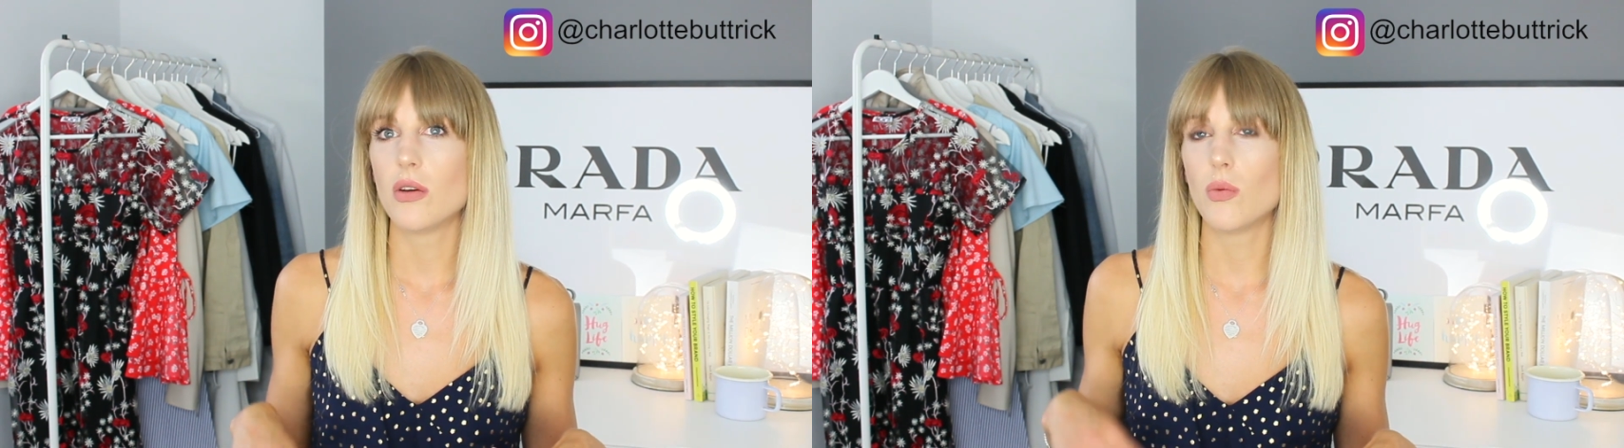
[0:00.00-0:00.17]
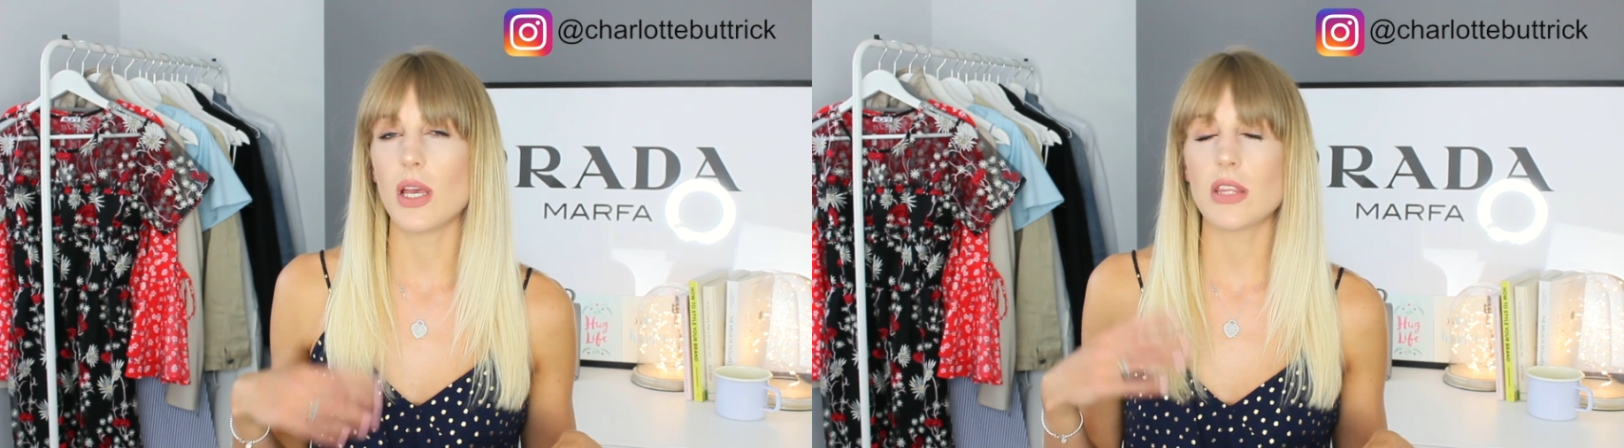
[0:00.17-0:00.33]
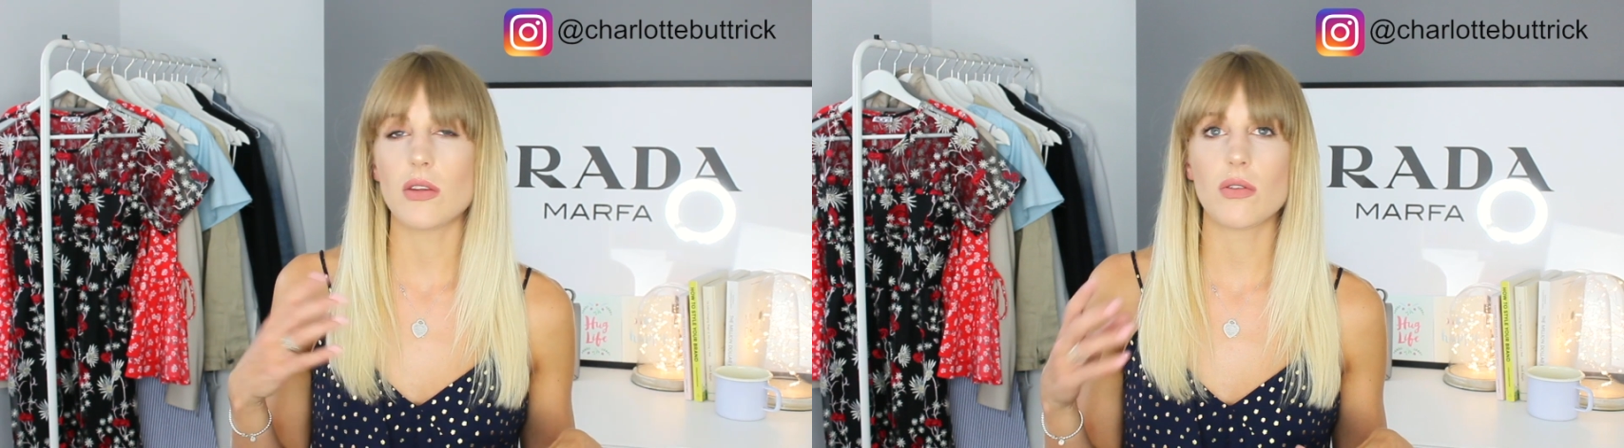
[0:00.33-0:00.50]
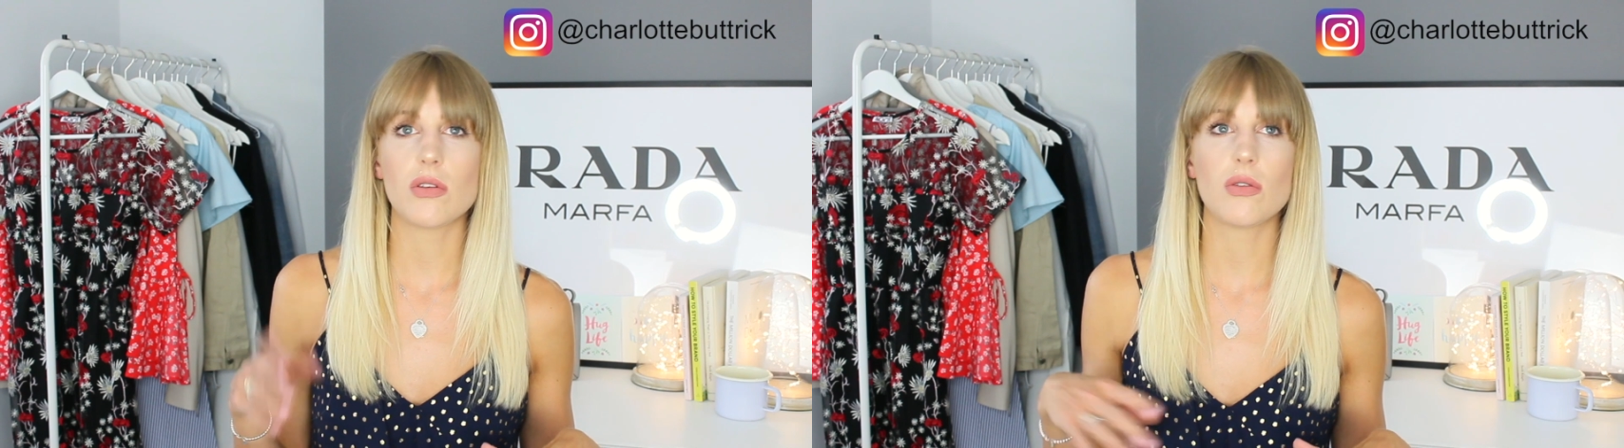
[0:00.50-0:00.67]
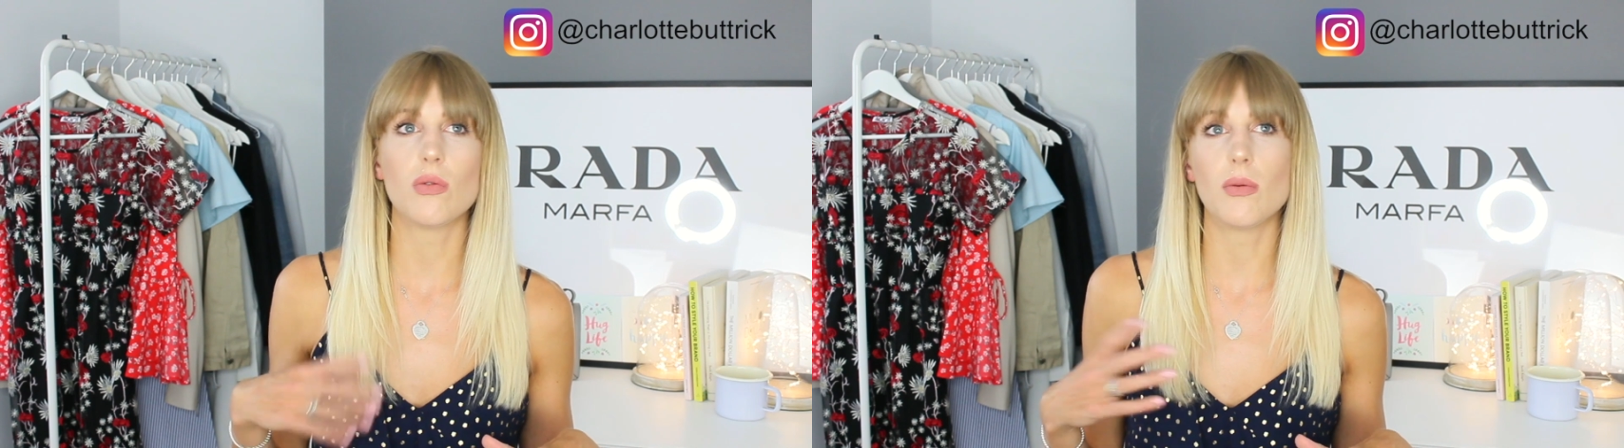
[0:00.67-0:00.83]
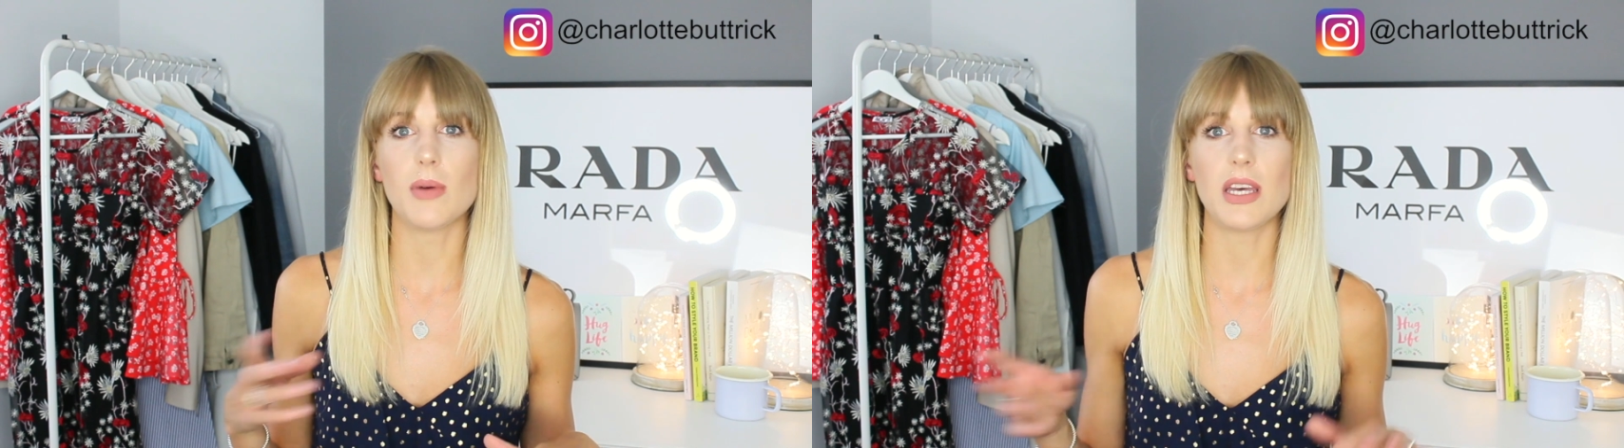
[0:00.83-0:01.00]
which
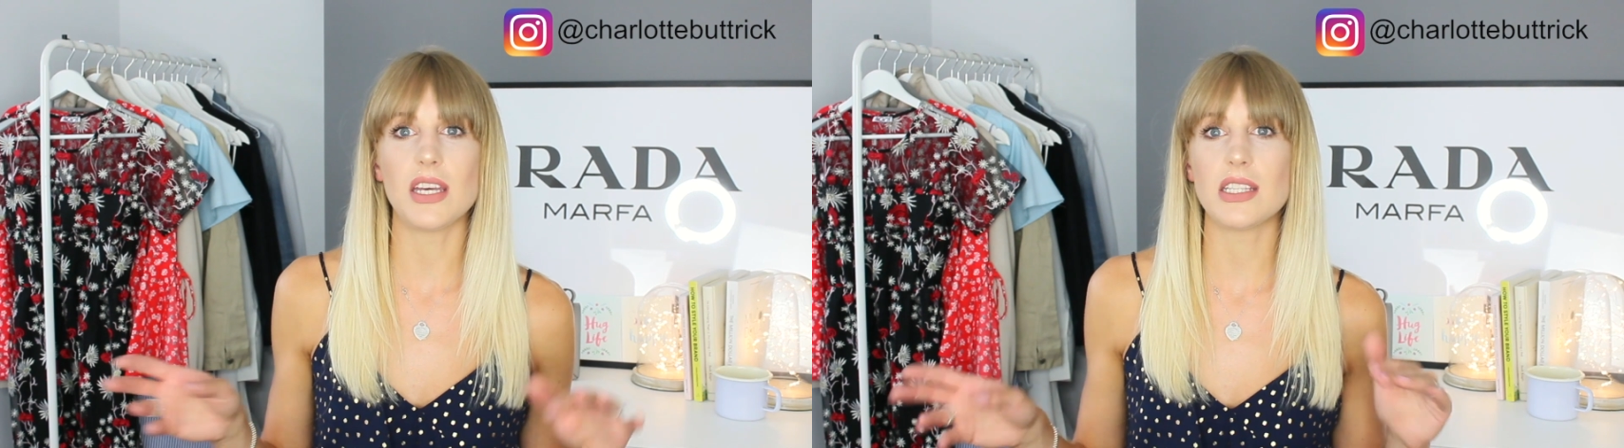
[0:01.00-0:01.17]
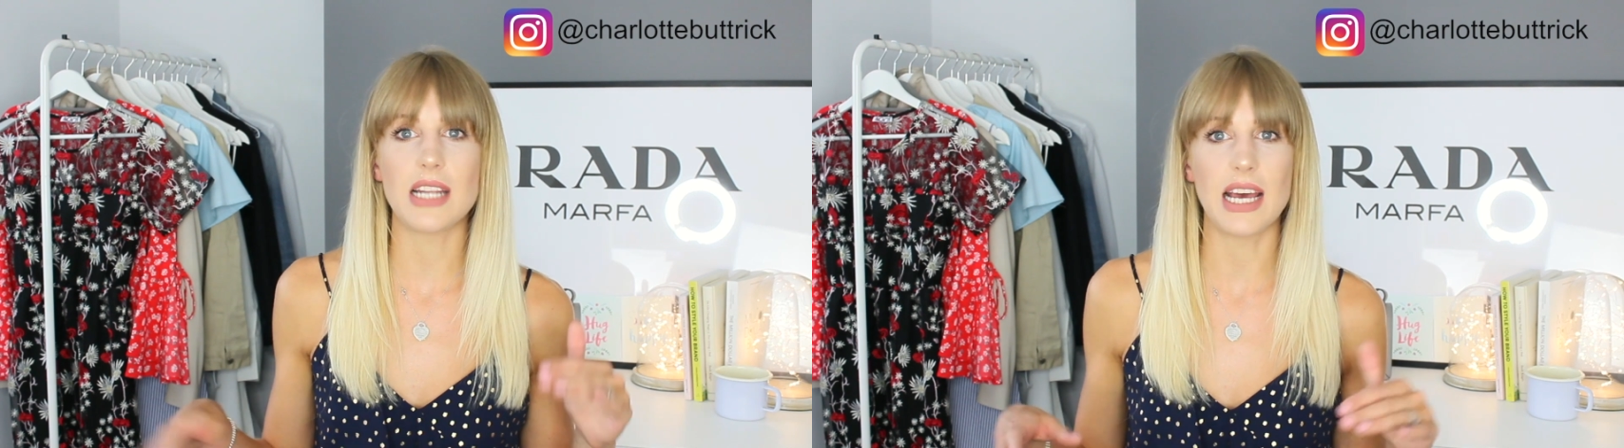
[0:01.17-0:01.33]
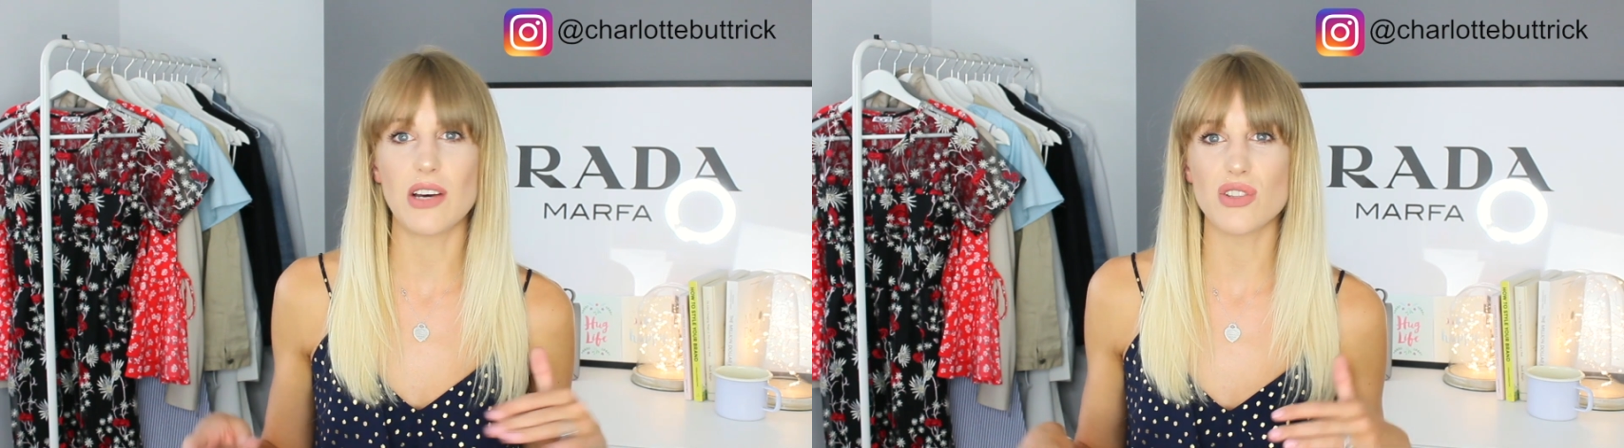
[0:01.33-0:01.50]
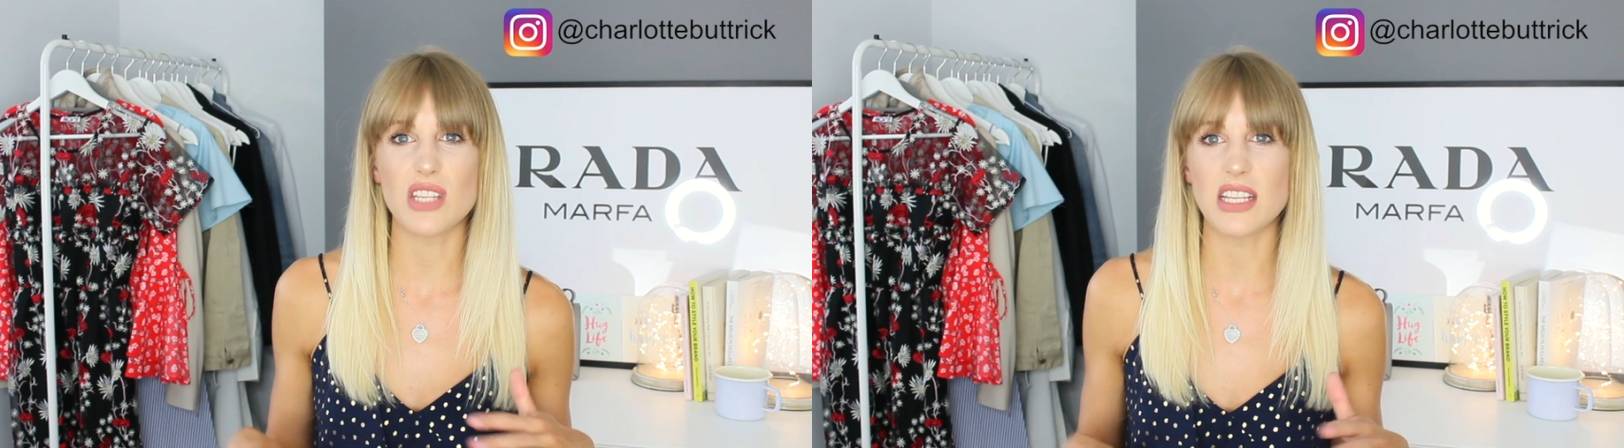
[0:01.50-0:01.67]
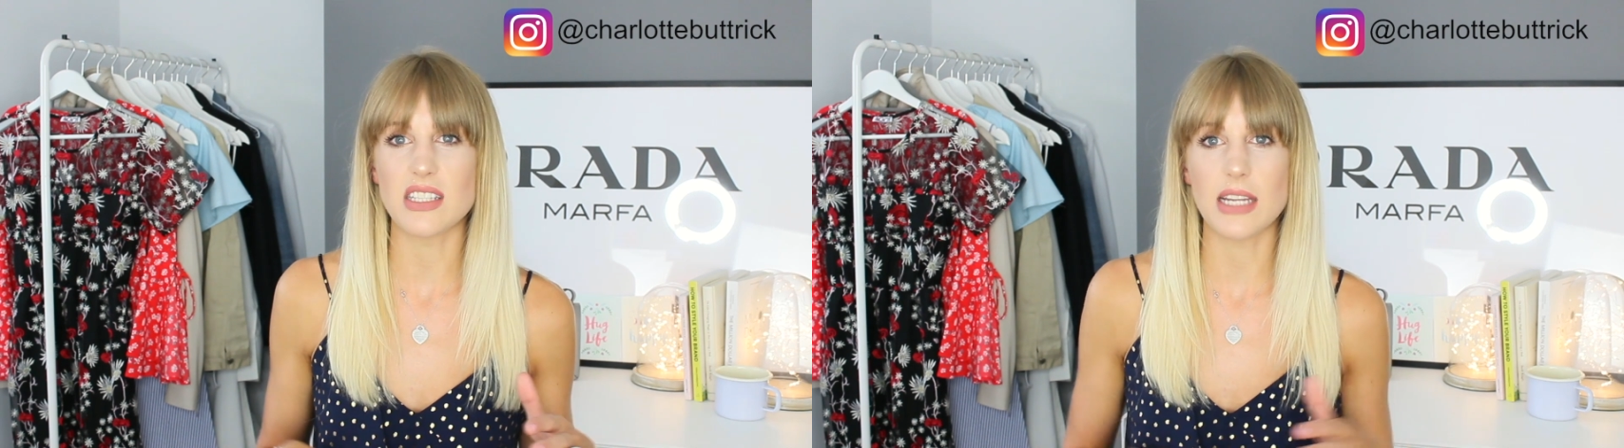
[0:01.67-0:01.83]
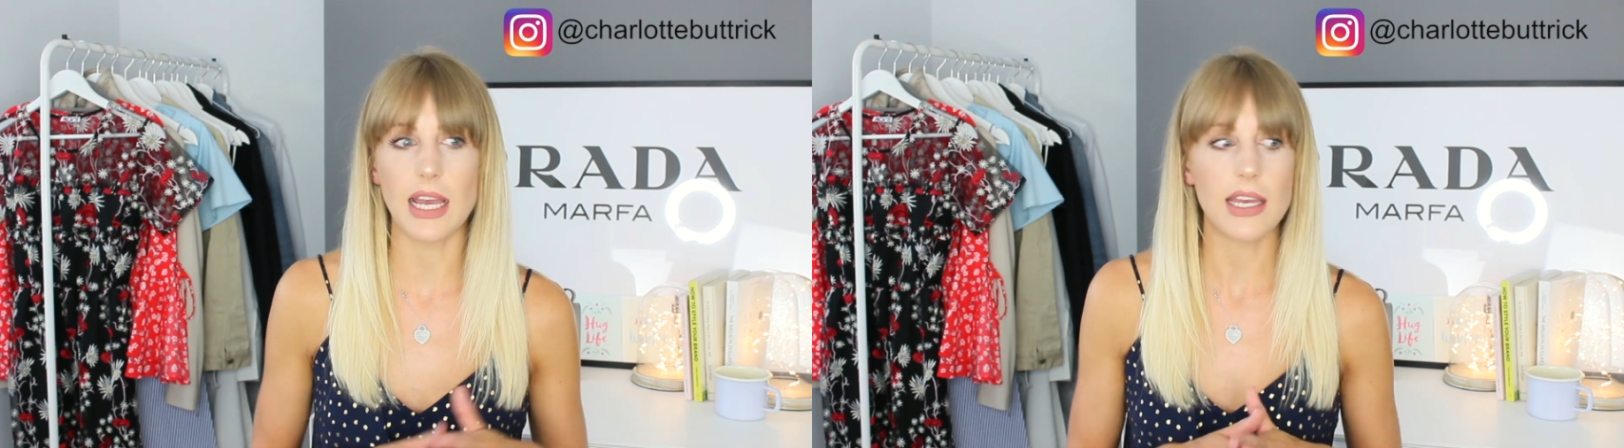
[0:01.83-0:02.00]
will be tonight or
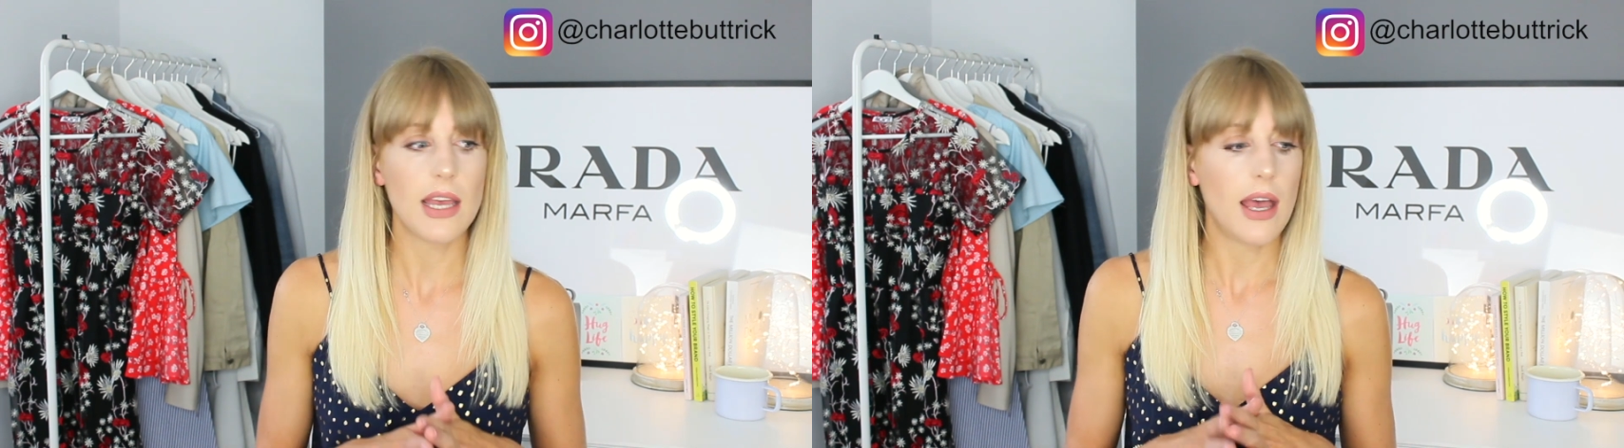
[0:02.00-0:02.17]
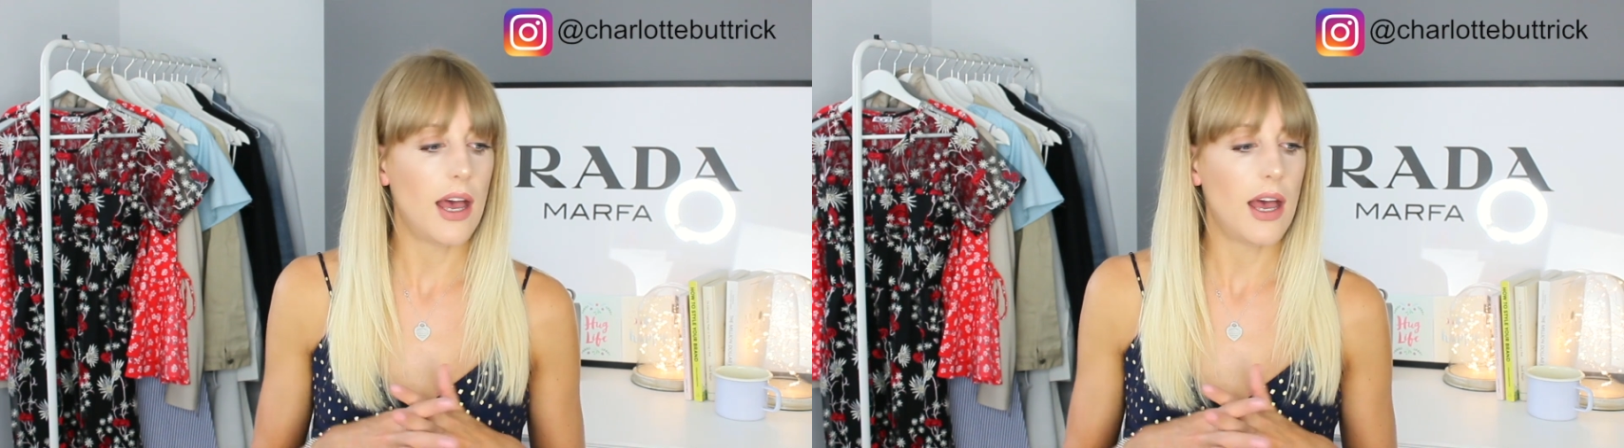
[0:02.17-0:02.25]
Saturday.